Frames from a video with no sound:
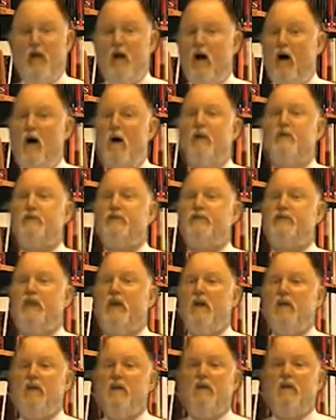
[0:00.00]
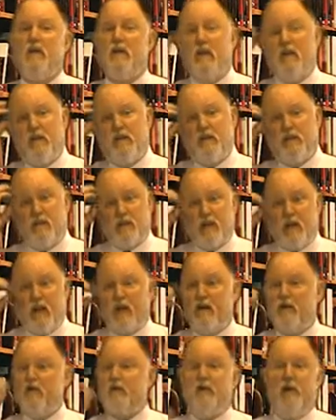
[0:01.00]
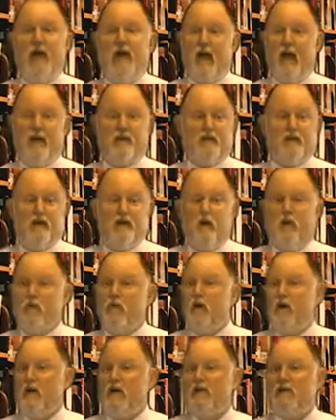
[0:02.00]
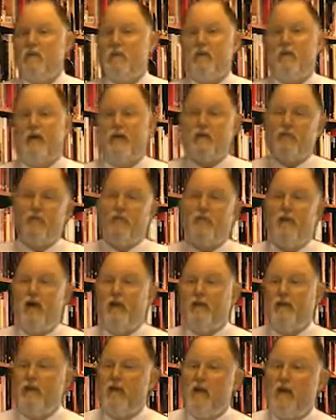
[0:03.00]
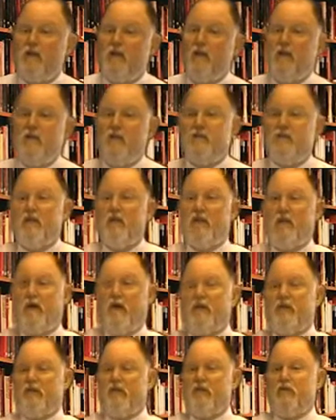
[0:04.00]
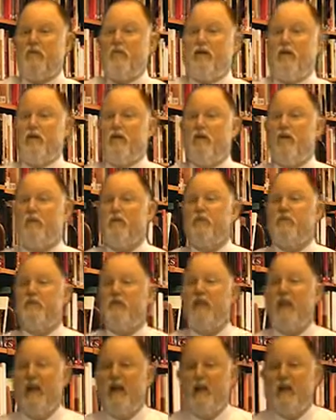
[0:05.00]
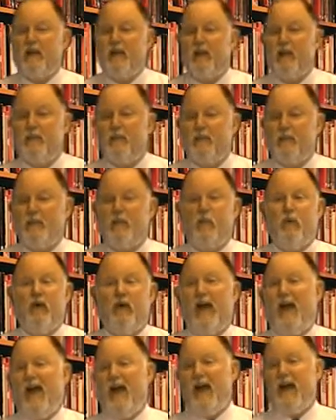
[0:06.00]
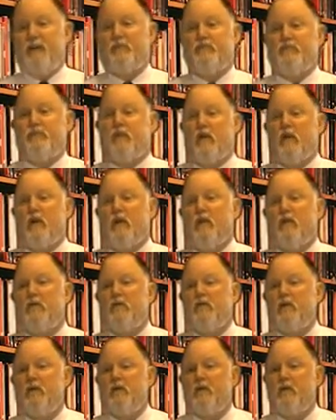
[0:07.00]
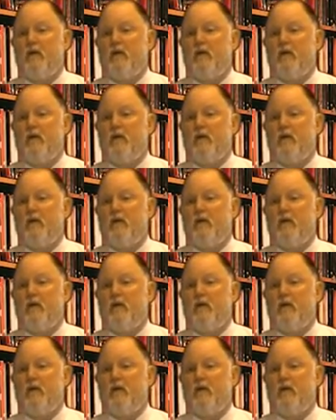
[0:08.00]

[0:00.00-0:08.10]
all of a sudden, Sears had their own customer base right there. They just said, here's a new credit card. Would you like it? And people went, absolutely.